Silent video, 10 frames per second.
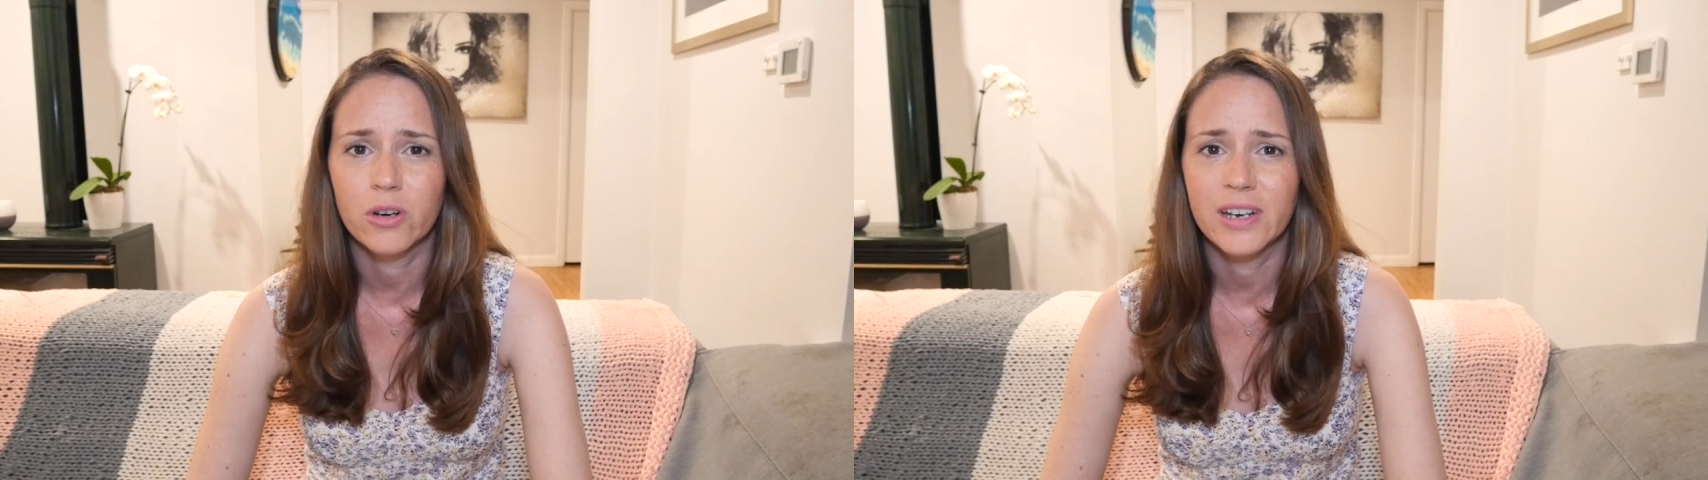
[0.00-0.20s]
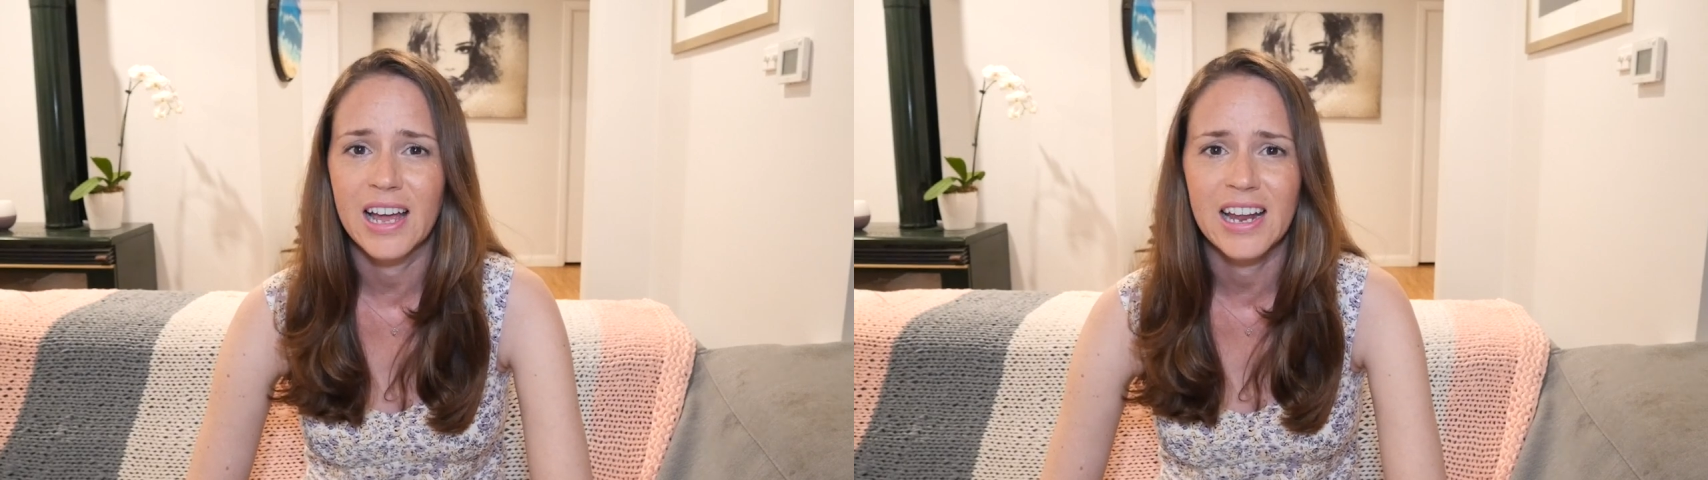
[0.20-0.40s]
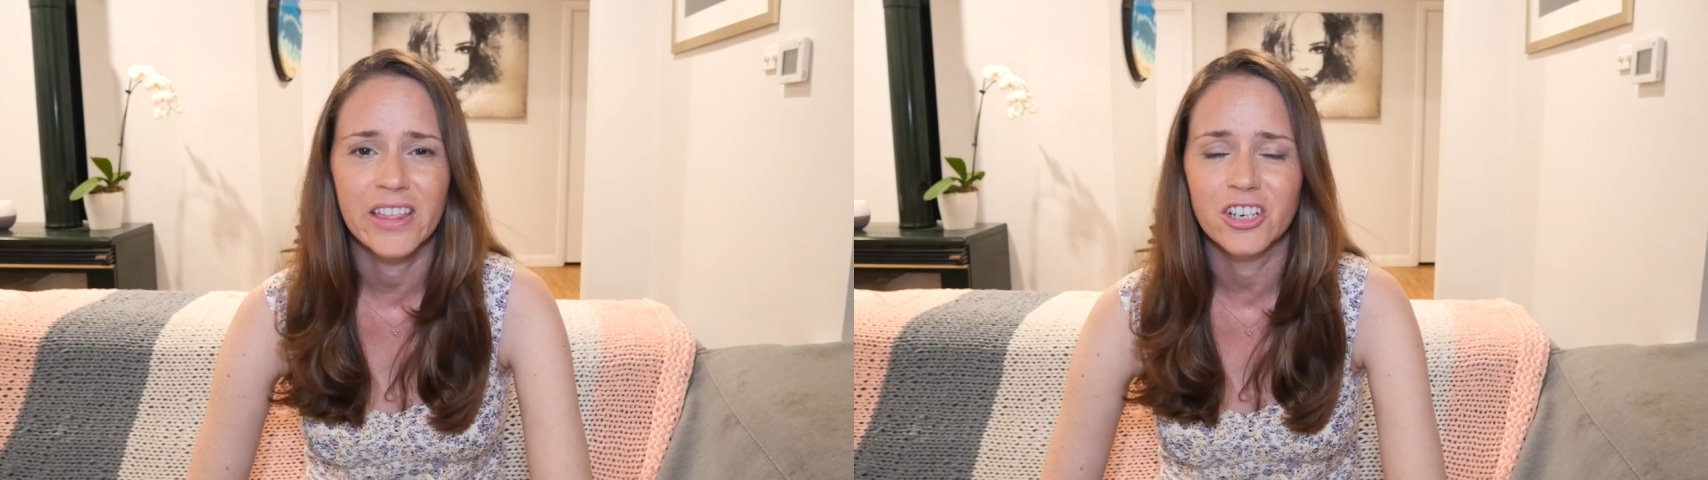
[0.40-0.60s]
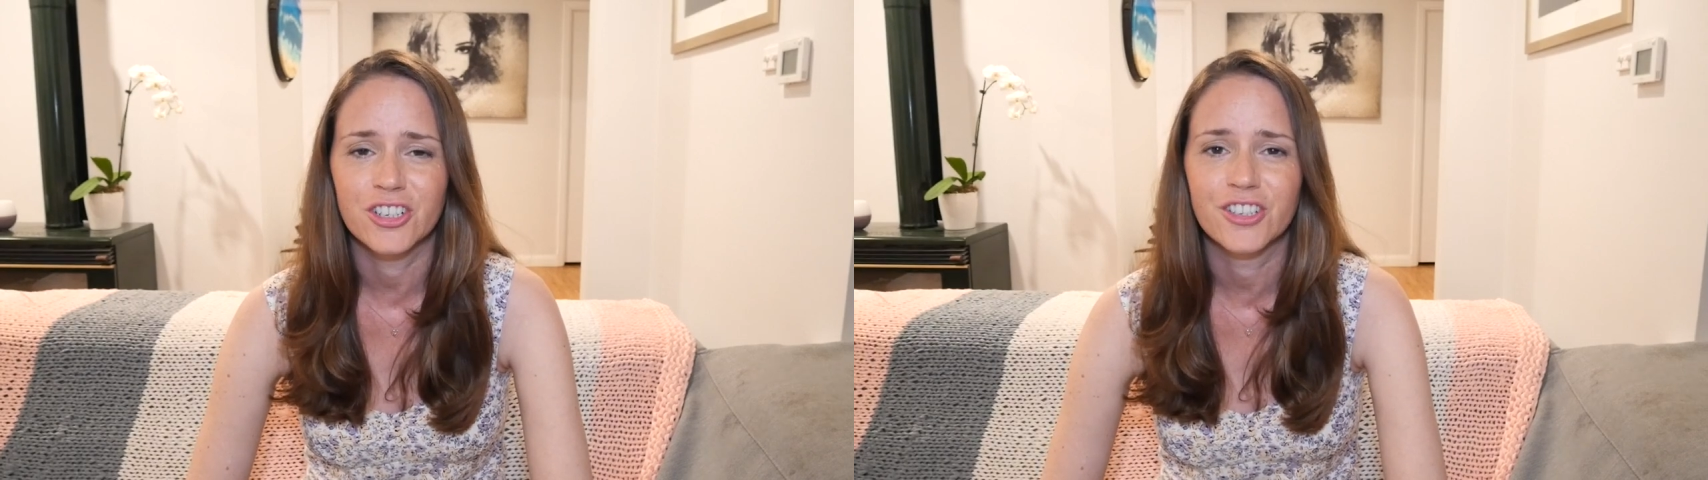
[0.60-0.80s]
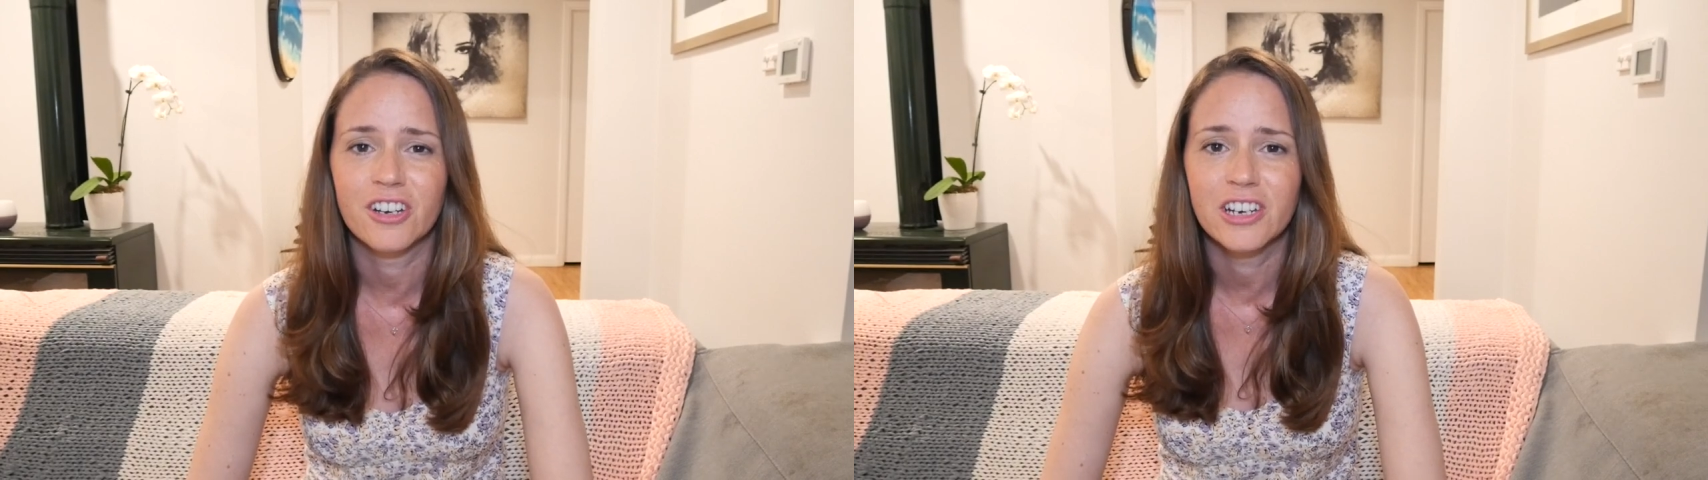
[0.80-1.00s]
one day and then
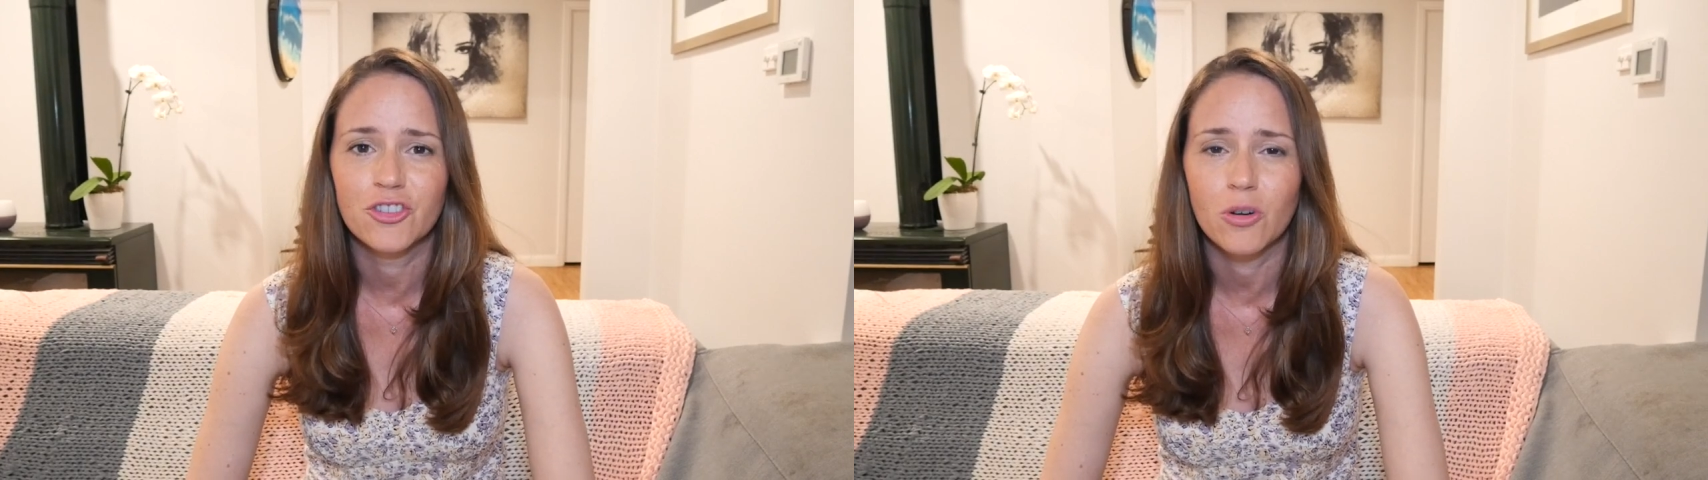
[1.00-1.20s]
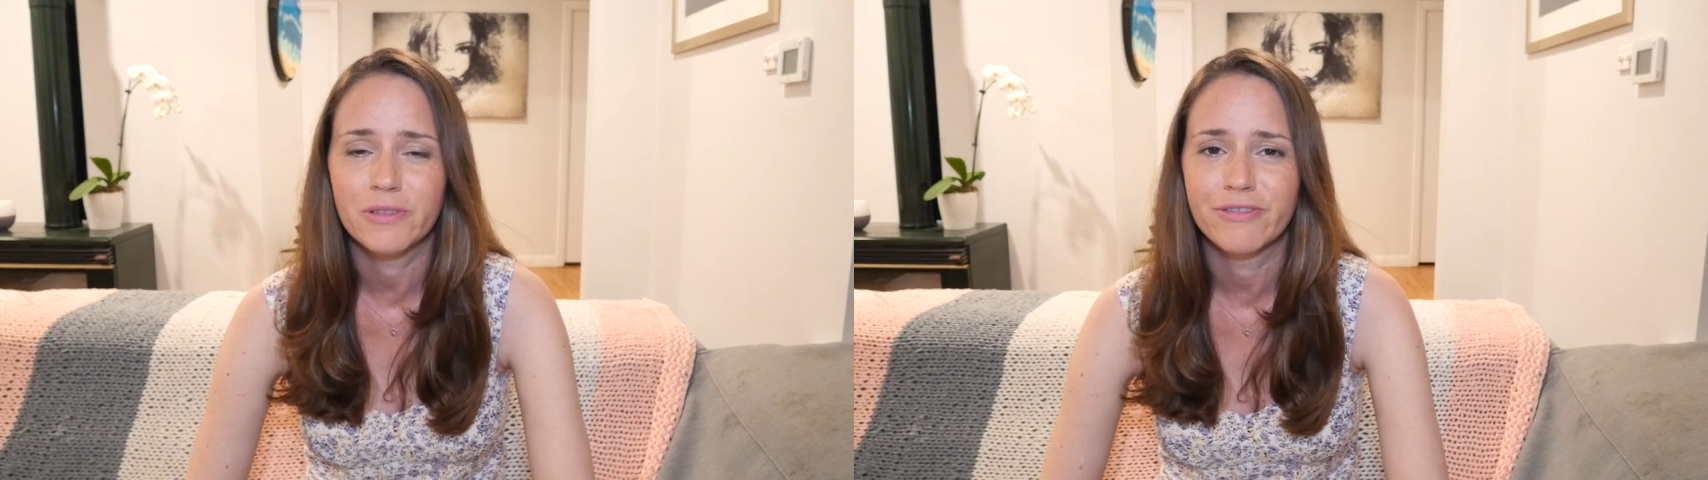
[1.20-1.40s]
just suddenly dropped